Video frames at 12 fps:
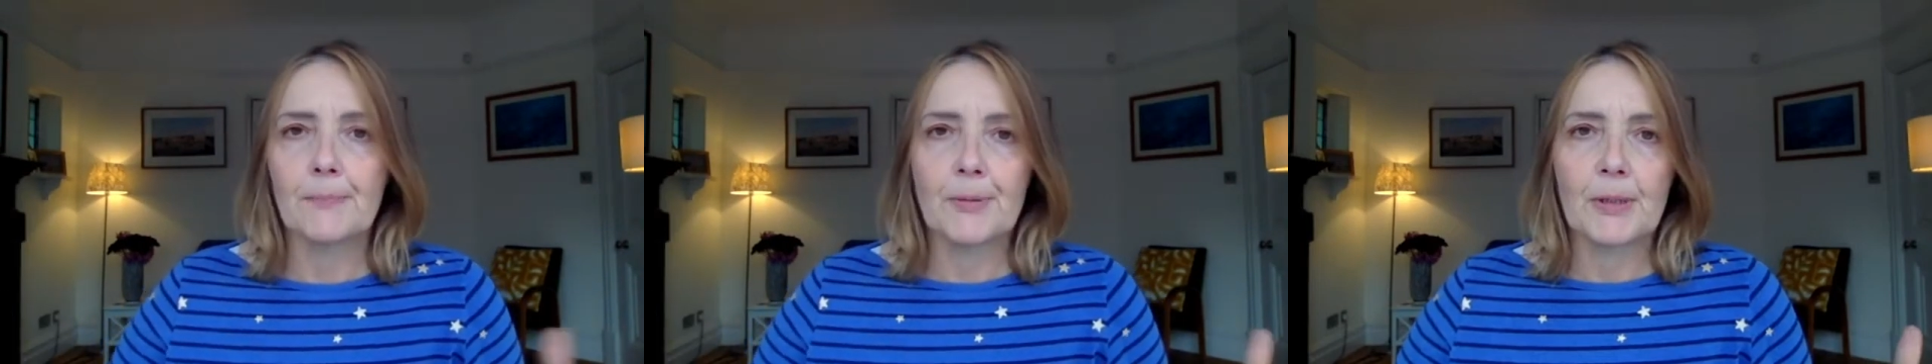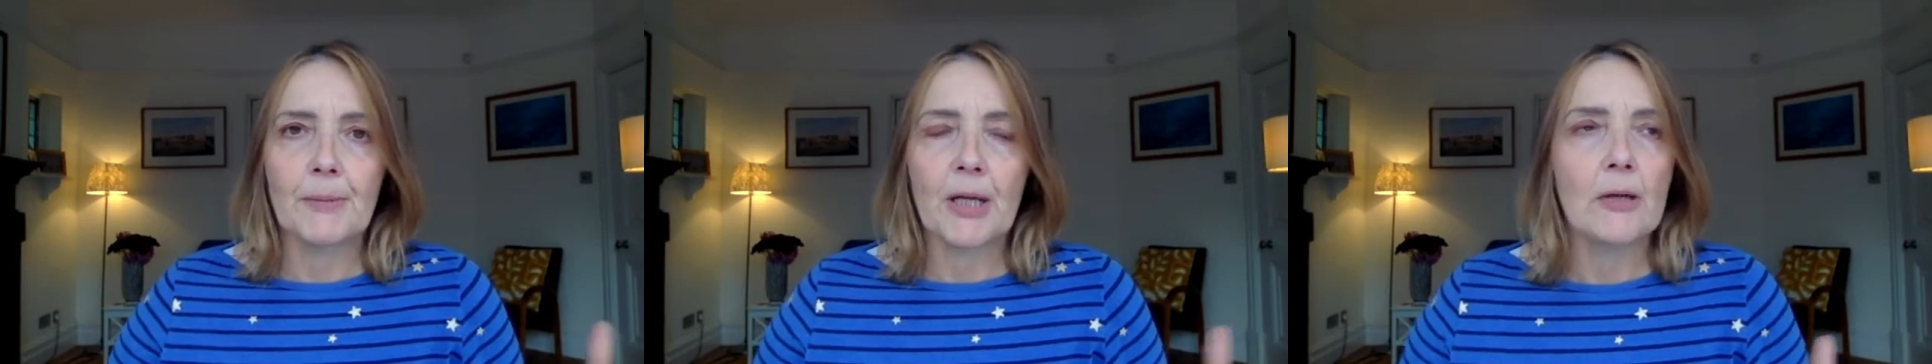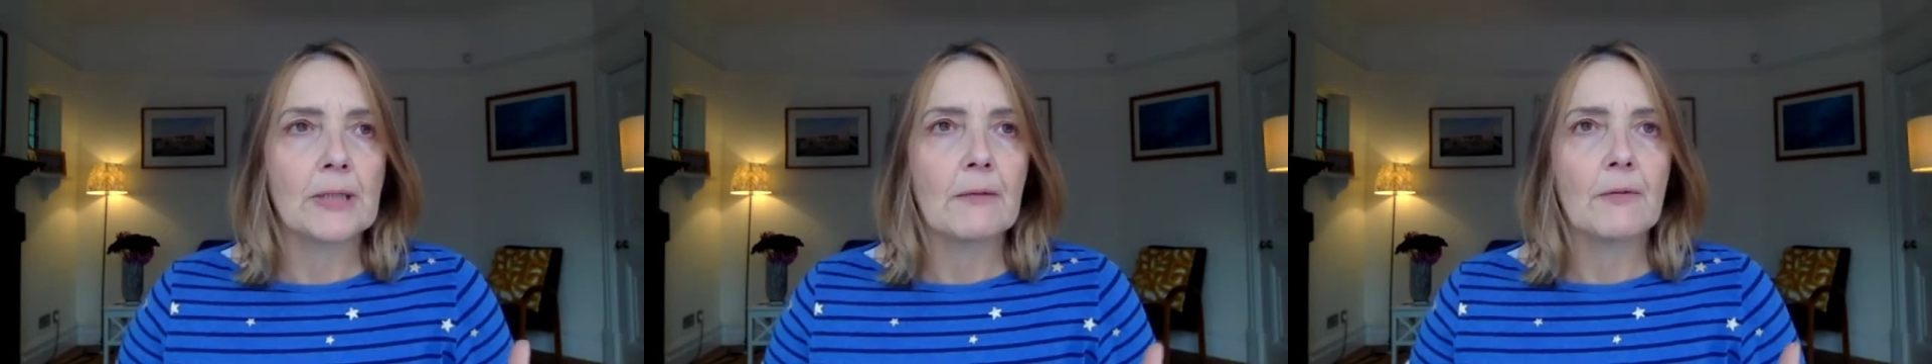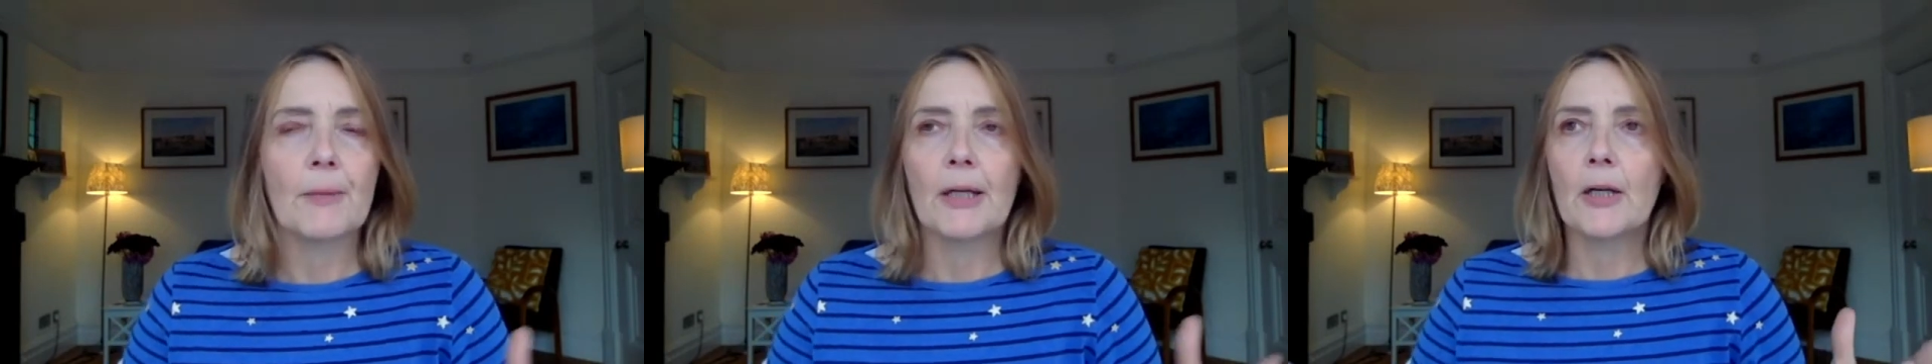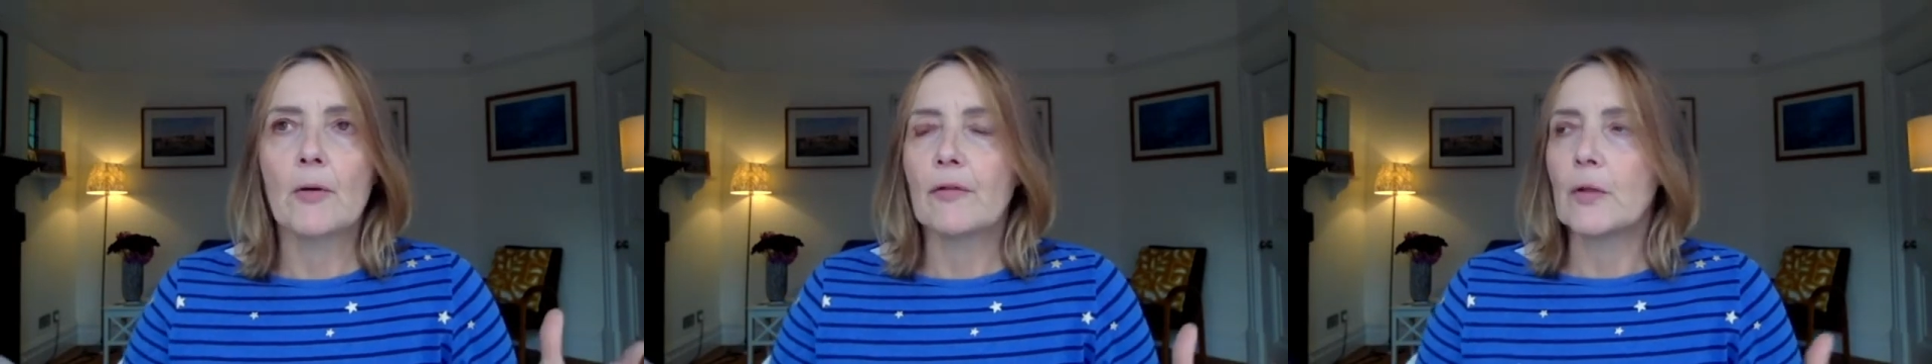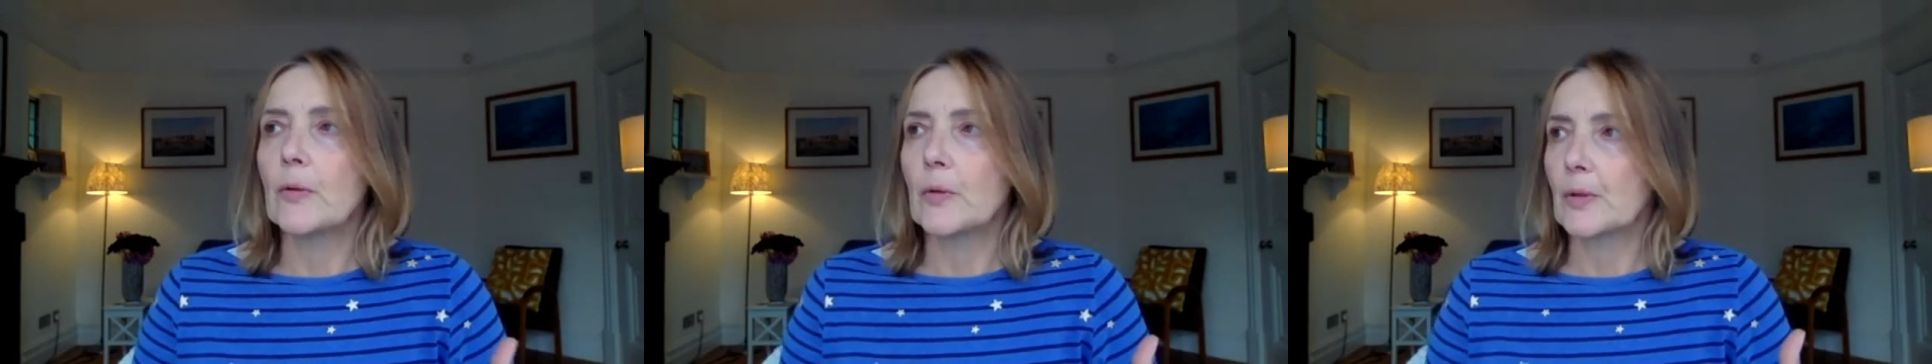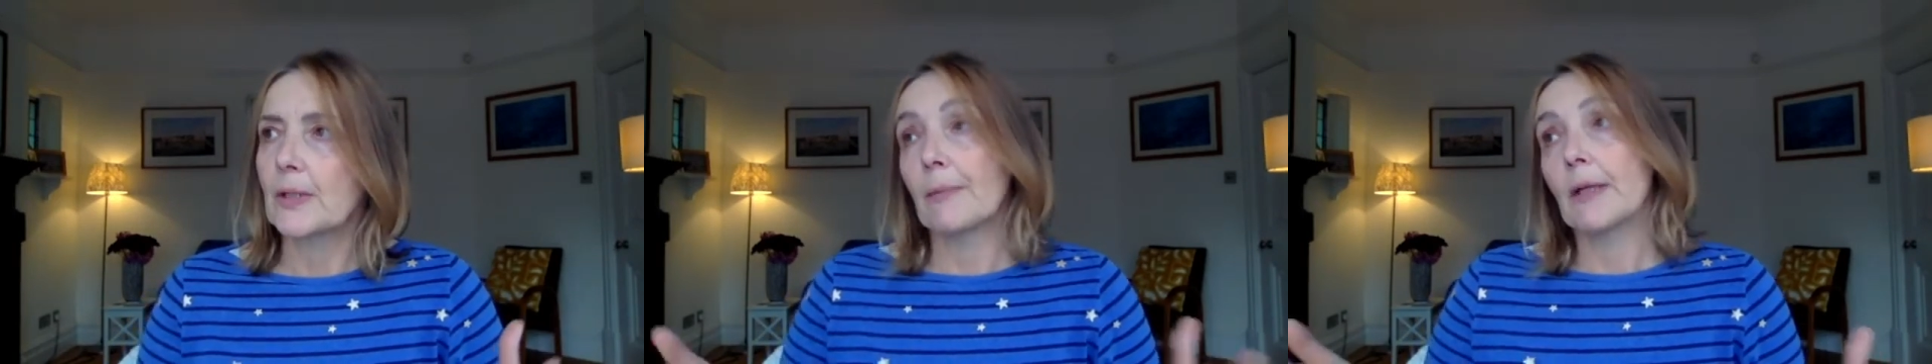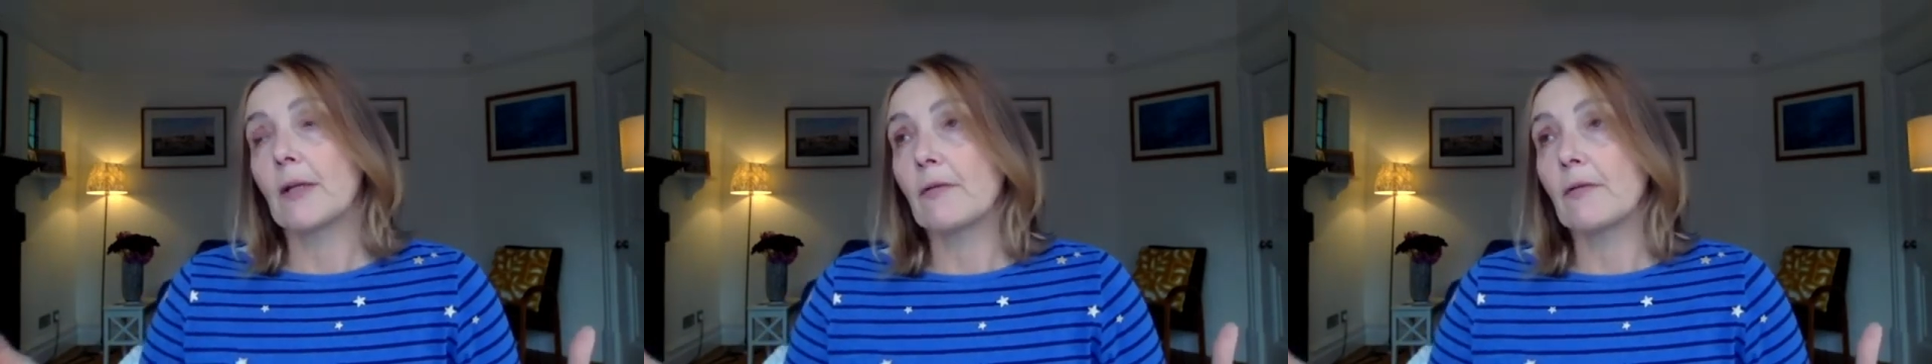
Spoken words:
somebody asking for money or food or something,